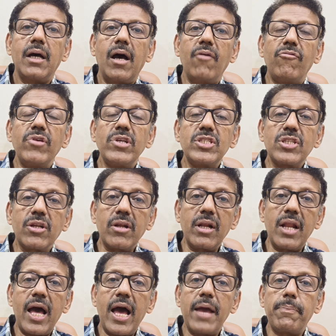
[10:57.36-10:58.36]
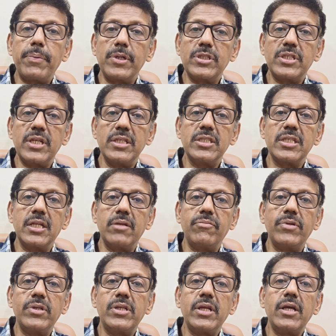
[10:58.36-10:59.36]
a visceral
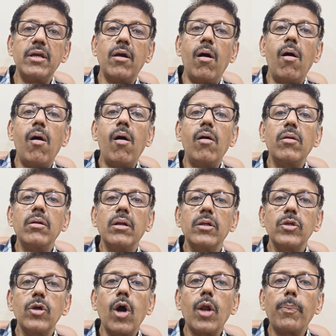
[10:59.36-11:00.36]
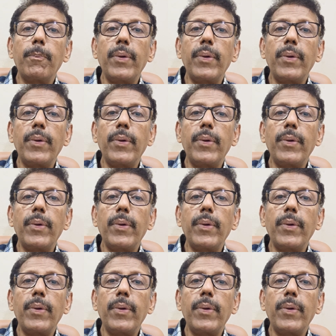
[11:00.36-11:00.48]
hypersensitivity or your